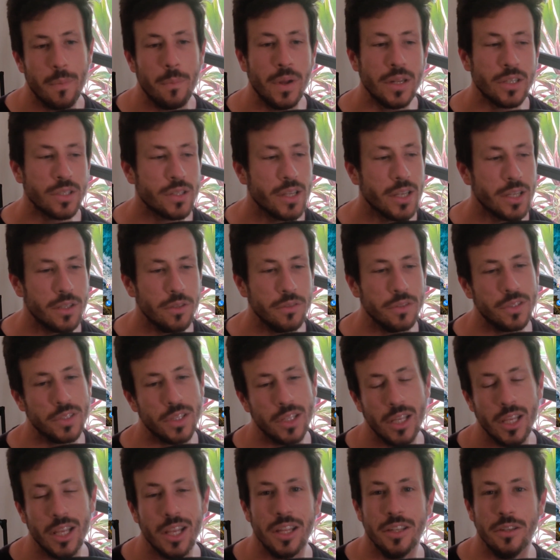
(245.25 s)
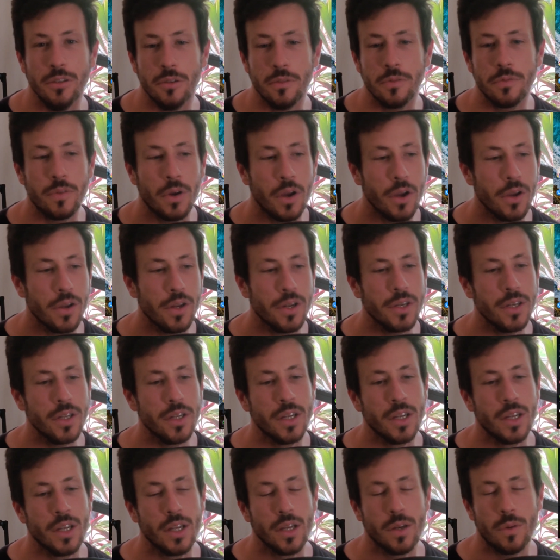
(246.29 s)
much like you see in your phone
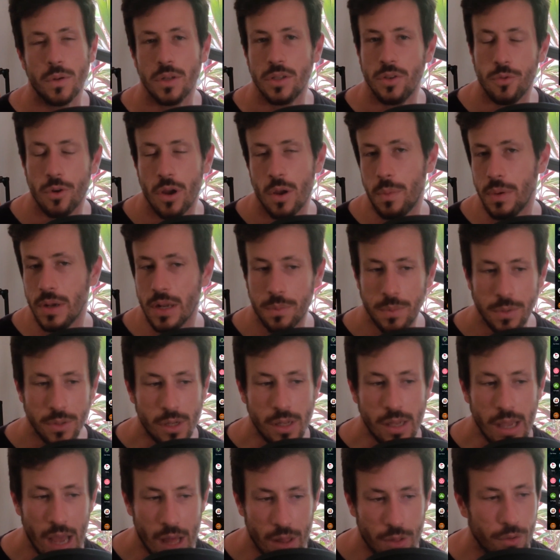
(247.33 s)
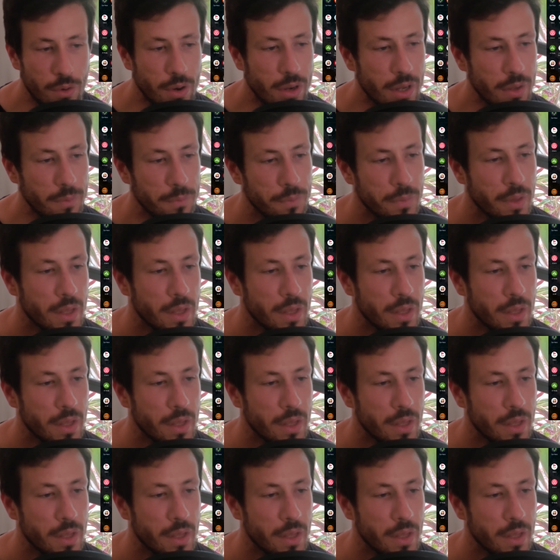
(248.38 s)
when you open up your gallery.